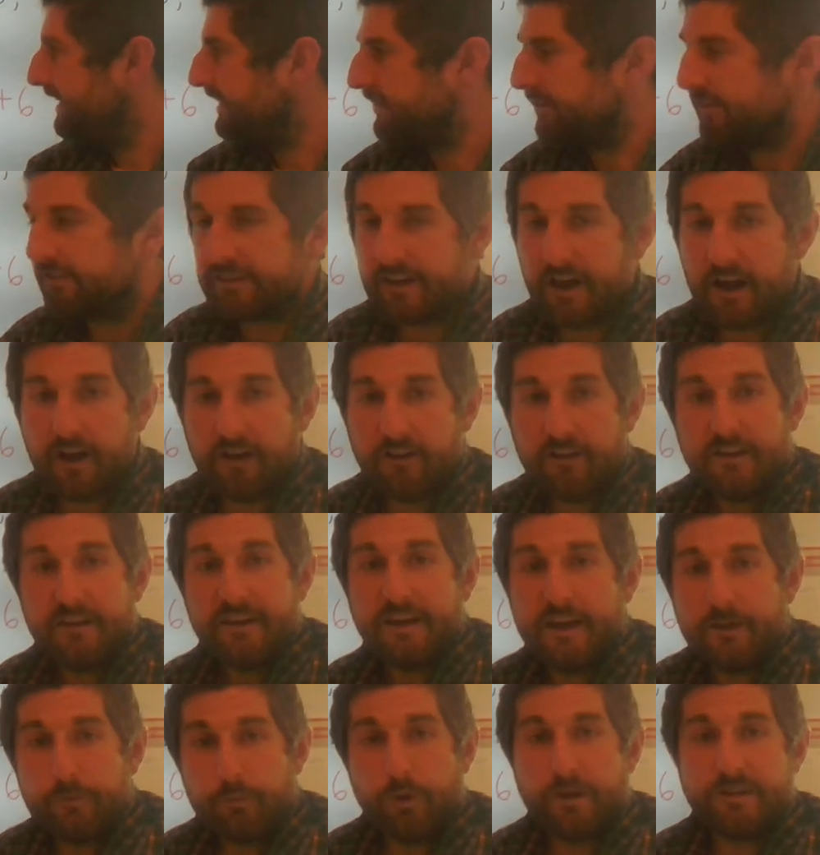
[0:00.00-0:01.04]
each cell.
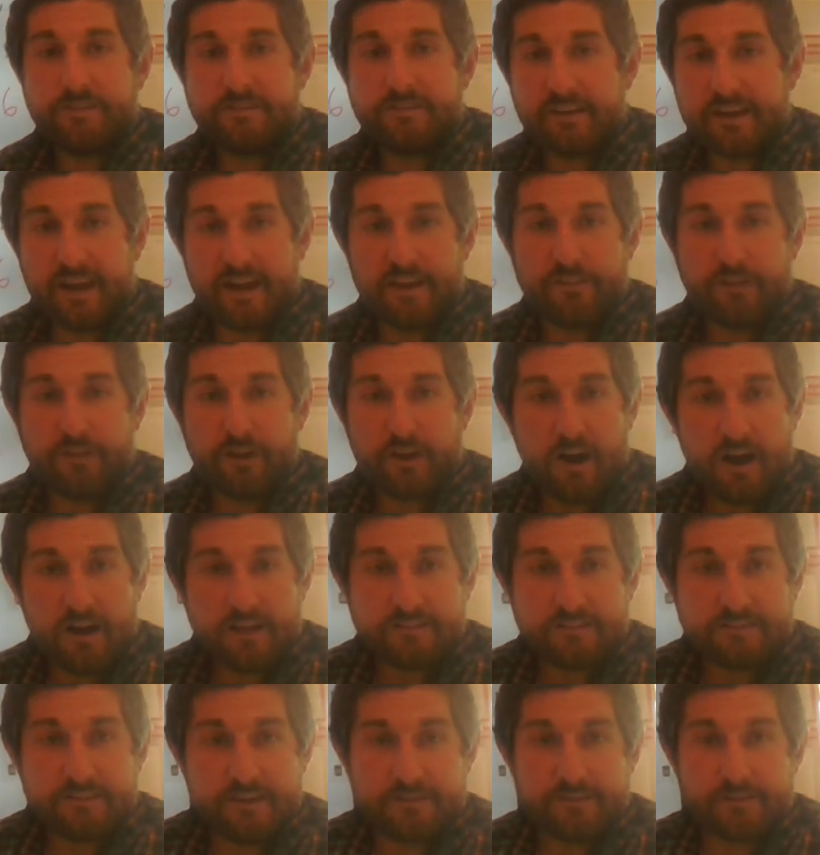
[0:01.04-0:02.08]
And once again, the
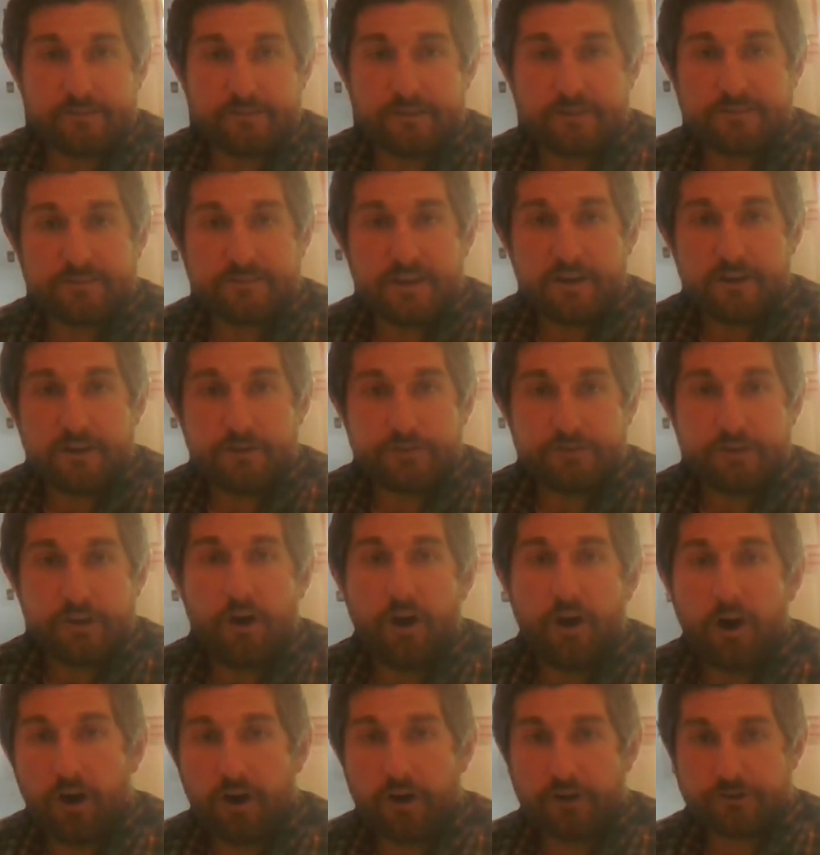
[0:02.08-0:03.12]
contents of the cells
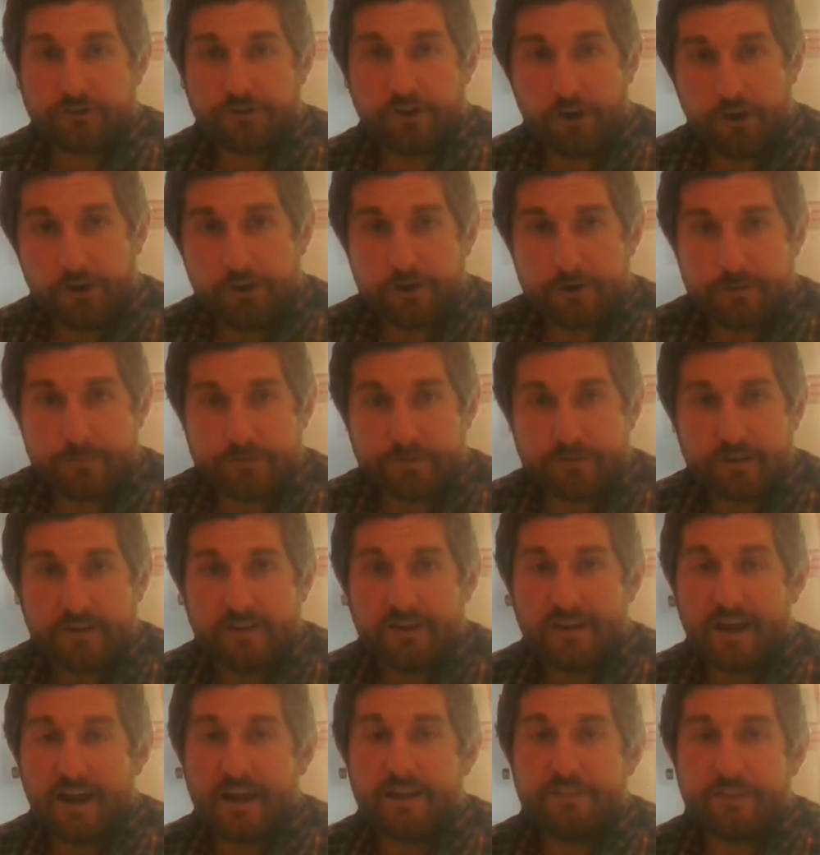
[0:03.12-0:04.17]
are terms,
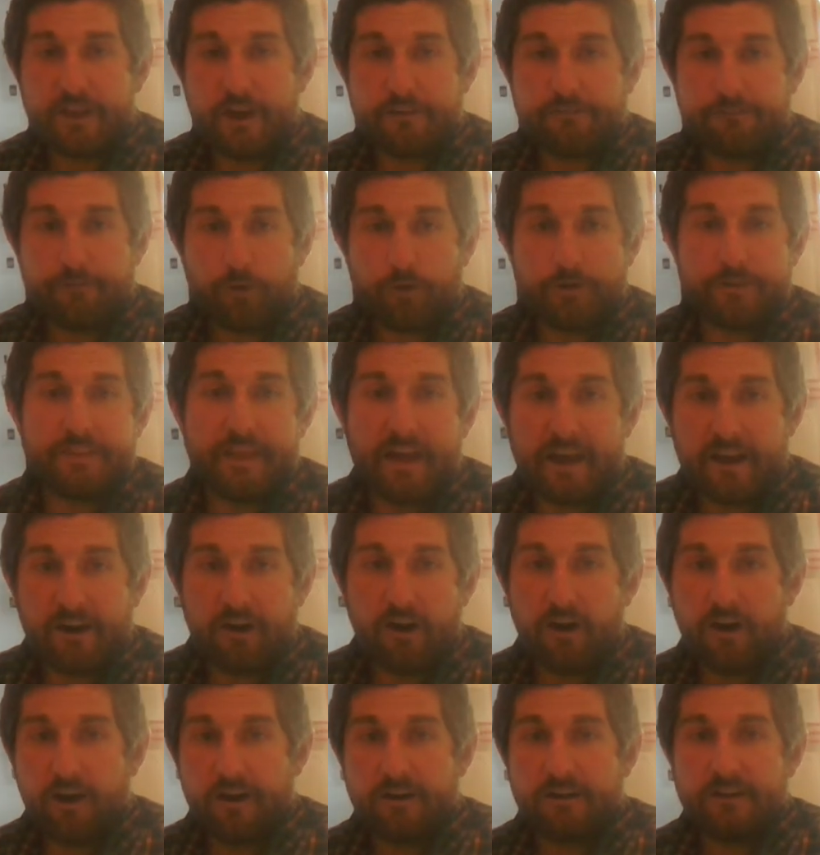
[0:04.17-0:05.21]
and therefore they
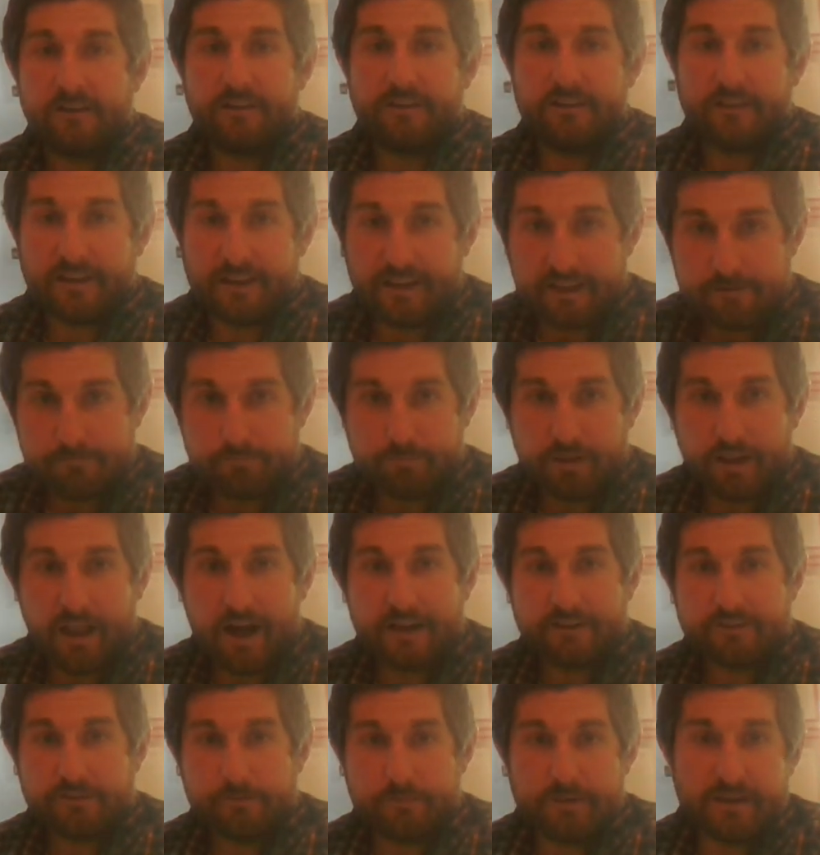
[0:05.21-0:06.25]
are
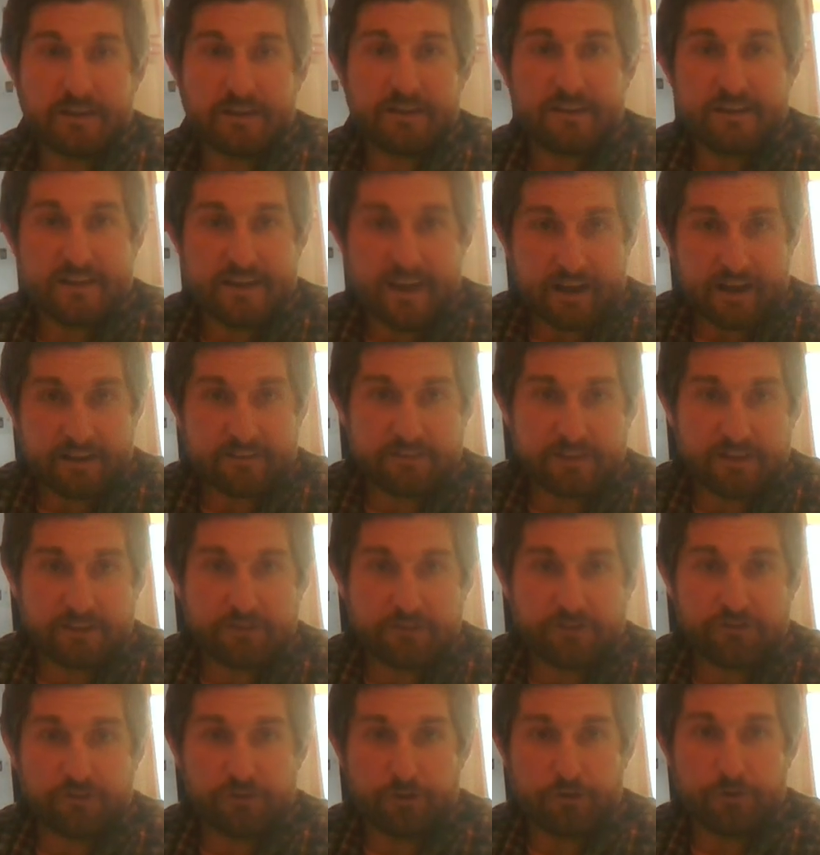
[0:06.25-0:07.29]
implied to be connected
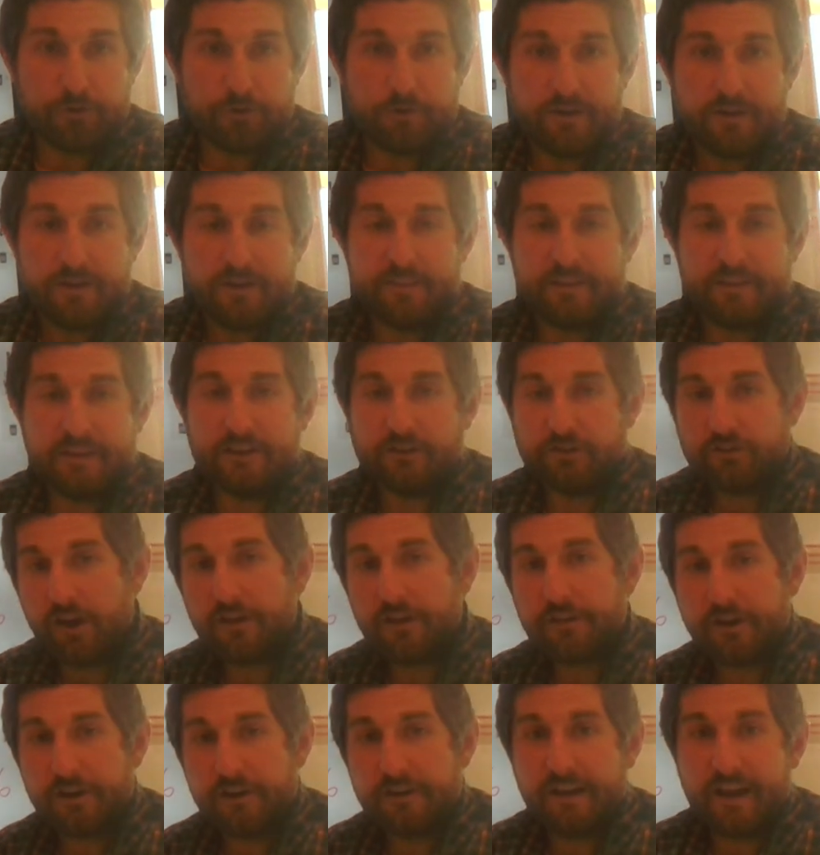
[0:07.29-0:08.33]
to each
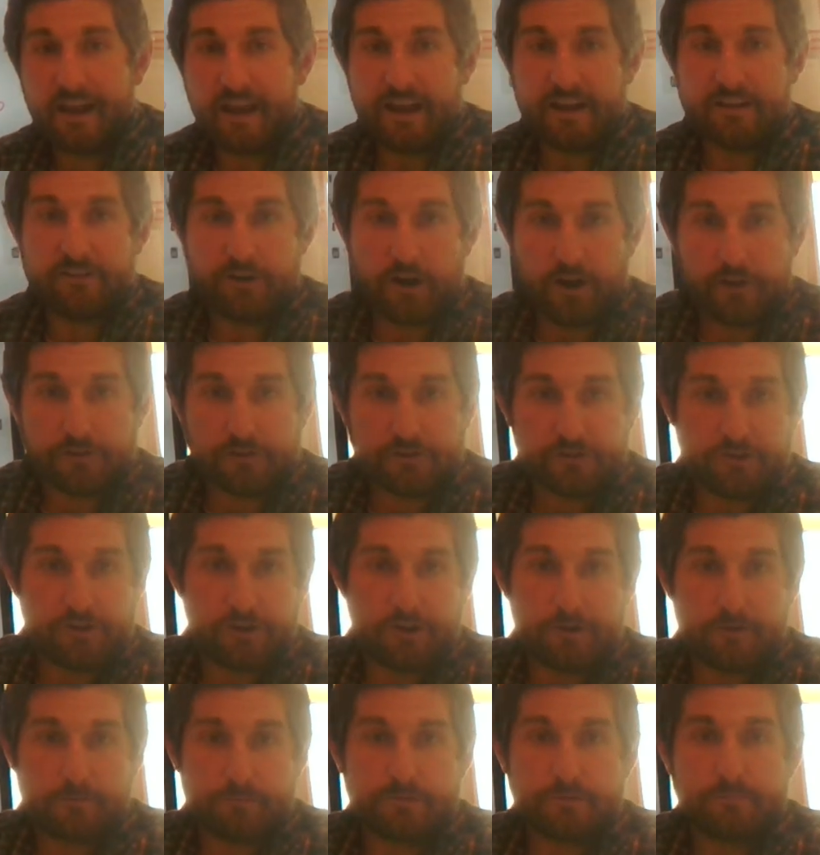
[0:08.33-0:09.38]
other and other
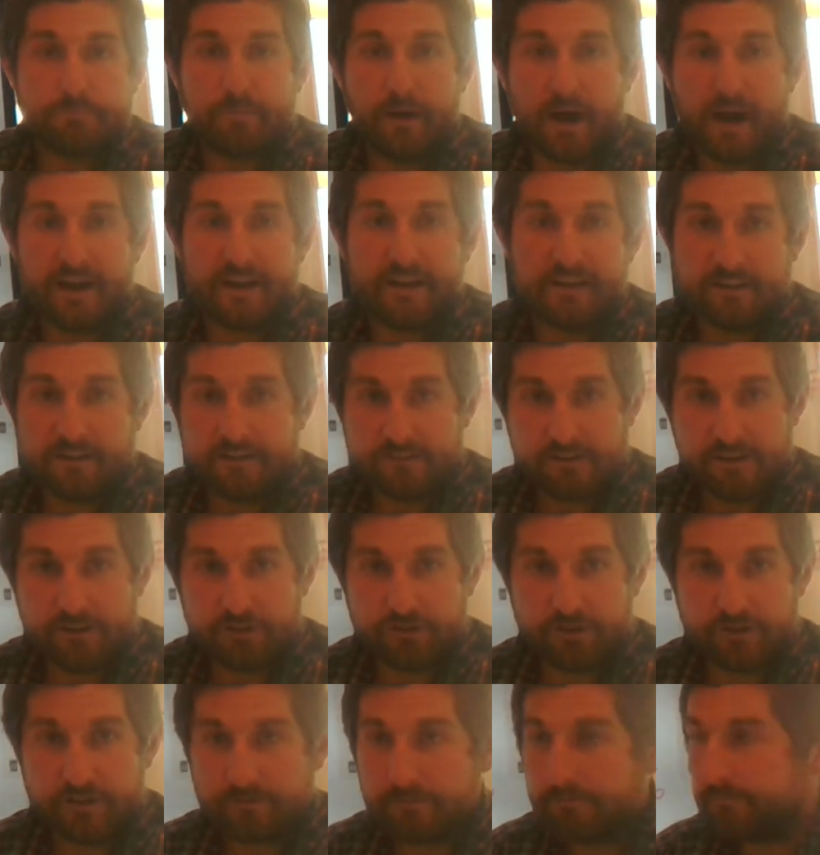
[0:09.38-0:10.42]
terms by
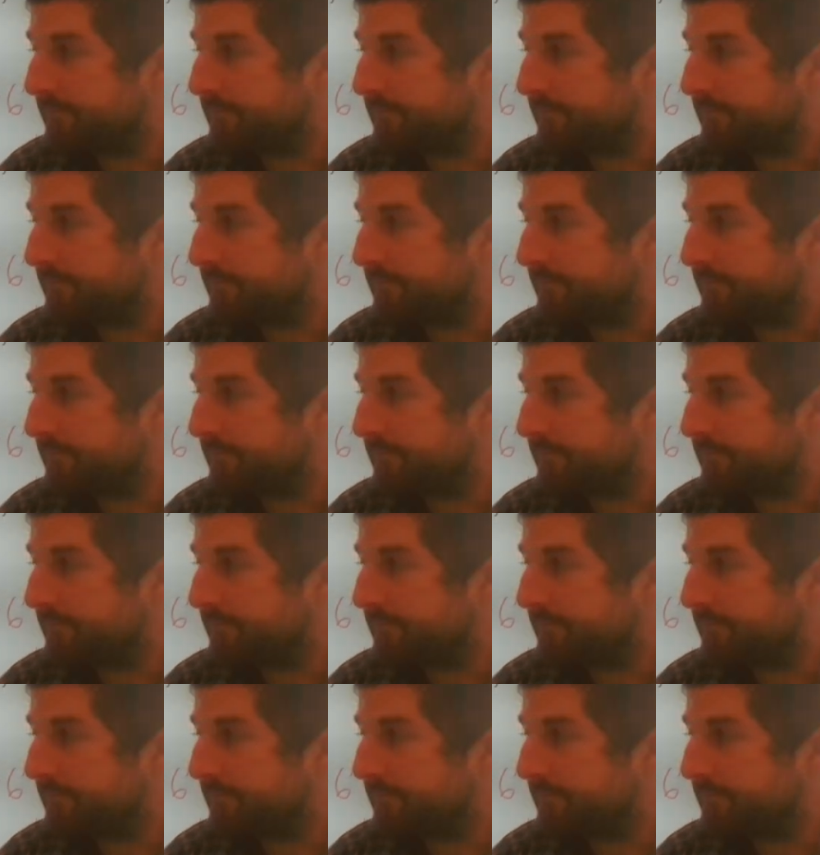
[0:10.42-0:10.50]
addition.